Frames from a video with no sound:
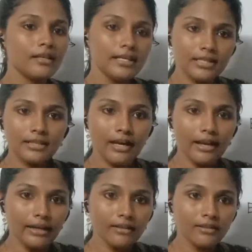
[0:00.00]
Is it
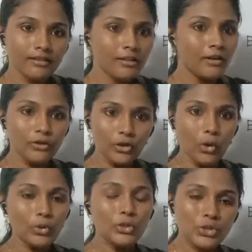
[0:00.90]
correct?
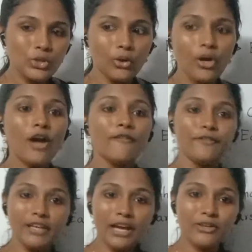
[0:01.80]
No. So,
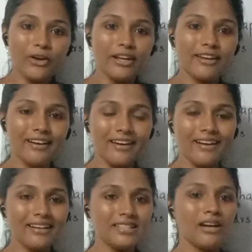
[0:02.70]
we are gonna
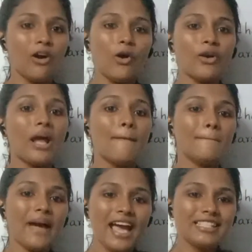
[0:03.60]
correct or
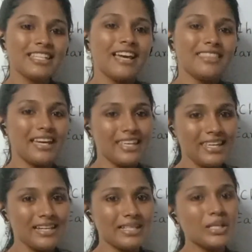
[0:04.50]
match the
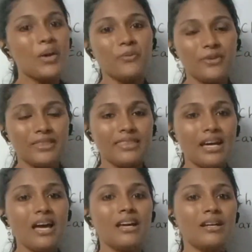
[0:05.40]
ears with
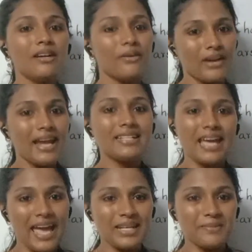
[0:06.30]
the right
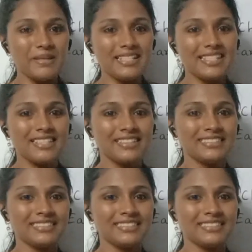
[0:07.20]
animals.